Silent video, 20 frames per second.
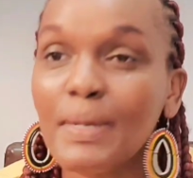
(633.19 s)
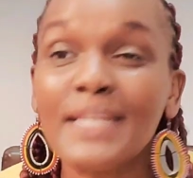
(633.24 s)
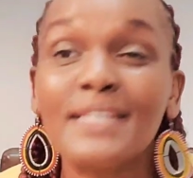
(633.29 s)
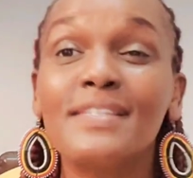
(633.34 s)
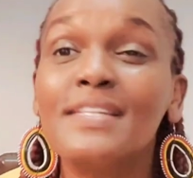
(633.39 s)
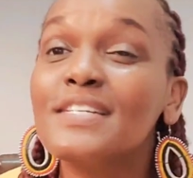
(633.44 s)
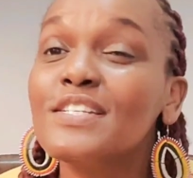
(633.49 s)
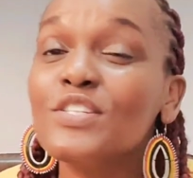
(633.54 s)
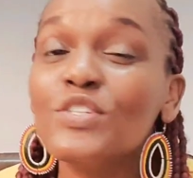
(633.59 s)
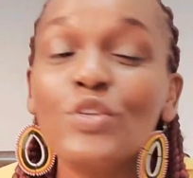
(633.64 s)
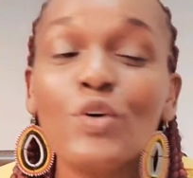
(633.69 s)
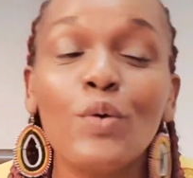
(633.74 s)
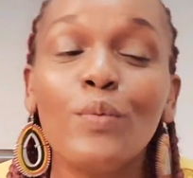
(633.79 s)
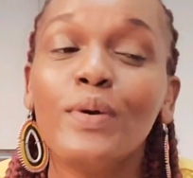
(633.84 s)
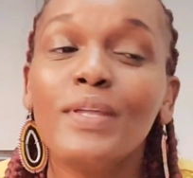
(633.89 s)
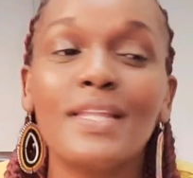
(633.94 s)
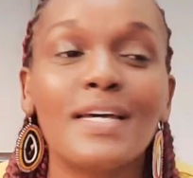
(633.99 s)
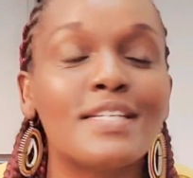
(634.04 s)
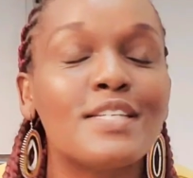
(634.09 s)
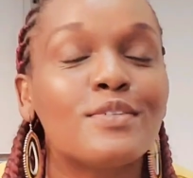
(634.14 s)
but there's no
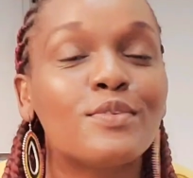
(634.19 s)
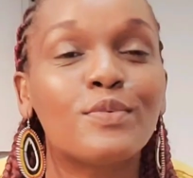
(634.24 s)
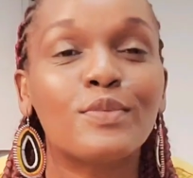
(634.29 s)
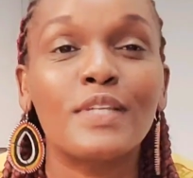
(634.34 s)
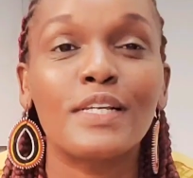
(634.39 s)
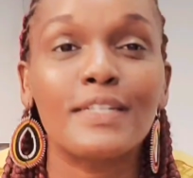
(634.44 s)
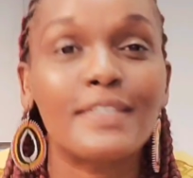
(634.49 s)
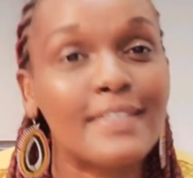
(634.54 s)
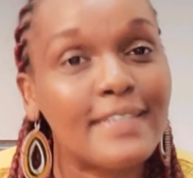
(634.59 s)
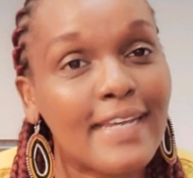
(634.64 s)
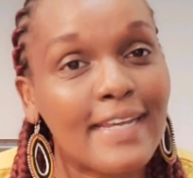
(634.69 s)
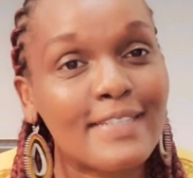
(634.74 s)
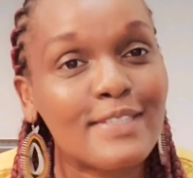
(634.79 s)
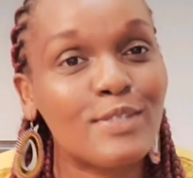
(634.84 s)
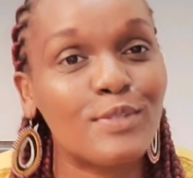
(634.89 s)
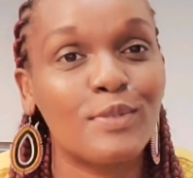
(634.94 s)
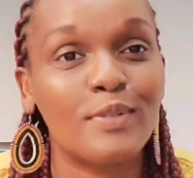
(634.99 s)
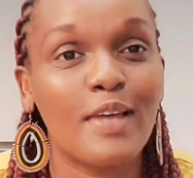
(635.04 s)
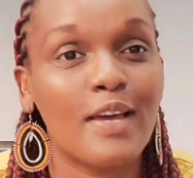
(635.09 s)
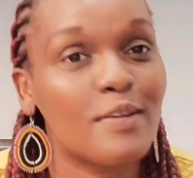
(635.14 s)
way that they'll
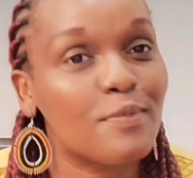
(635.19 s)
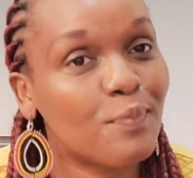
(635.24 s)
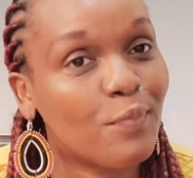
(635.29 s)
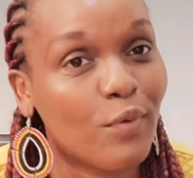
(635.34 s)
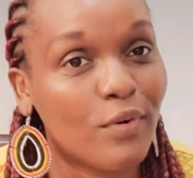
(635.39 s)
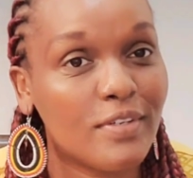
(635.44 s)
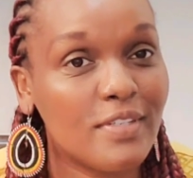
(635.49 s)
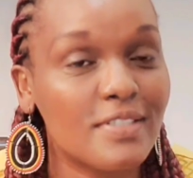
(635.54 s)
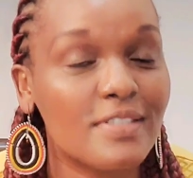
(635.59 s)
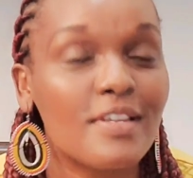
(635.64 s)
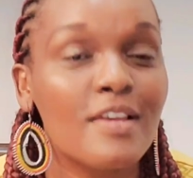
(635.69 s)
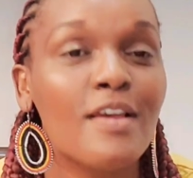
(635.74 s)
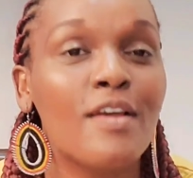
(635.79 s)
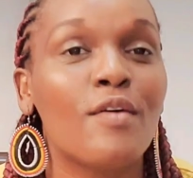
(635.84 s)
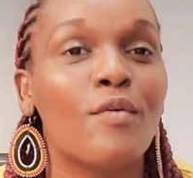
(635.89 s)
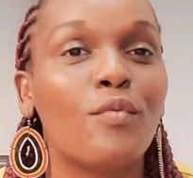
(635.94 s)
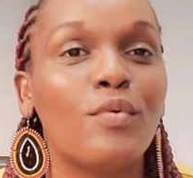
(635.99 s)
get to that point